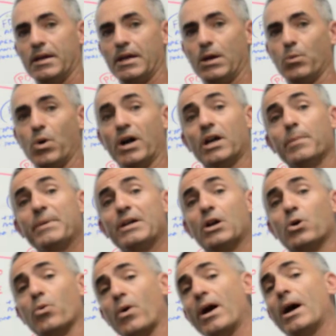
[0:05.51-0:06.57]
in what could be a
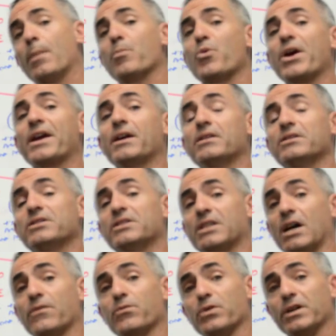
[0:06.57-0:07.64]
groundbreaking
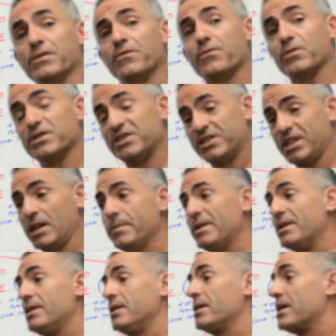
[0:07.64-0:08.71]
discovery for
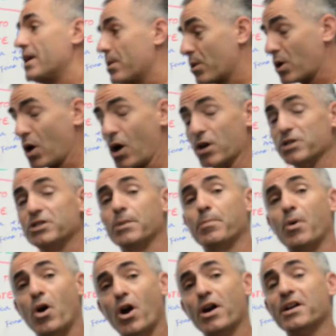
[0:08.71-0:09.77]
cinnamon in regards to
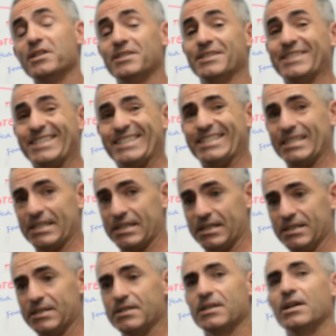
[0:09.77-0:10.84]
Parkinson's
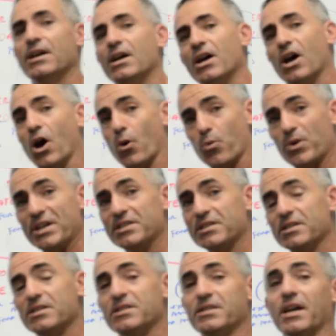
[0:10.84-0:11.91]
disease, a
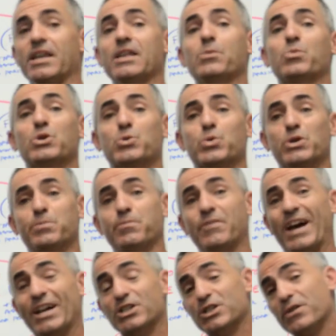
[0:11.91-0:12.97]
recent study which was
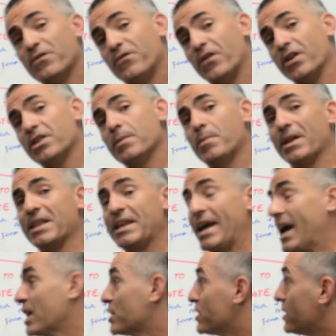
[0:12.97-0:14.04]
actually funded by the
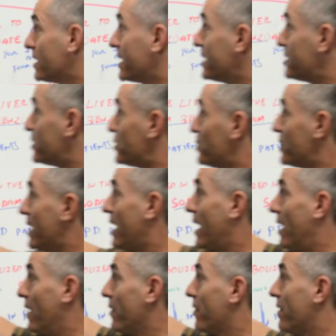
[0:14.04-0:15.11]
National Institute of
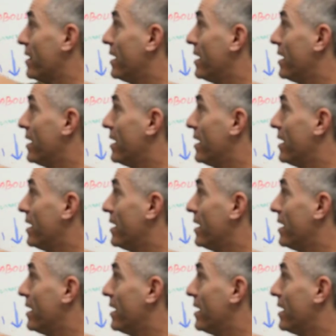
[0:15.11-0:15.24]
Health